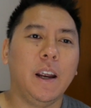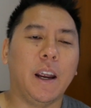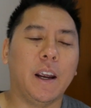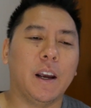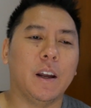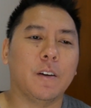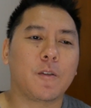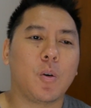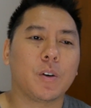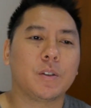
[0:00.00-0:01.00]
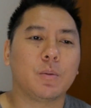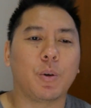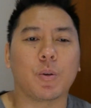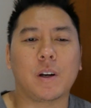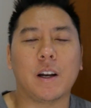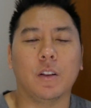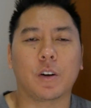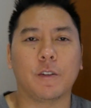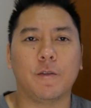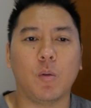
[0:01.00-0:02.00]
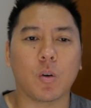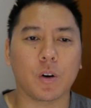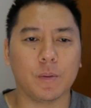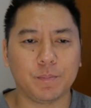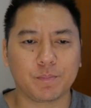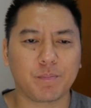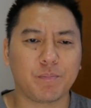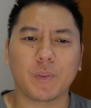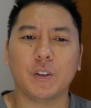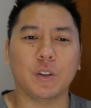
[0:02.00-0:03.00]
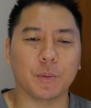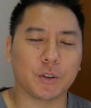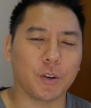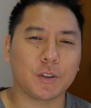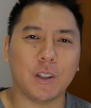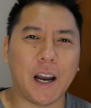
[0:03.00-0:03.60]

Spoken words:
And of course, we were kind of looking for some shirts.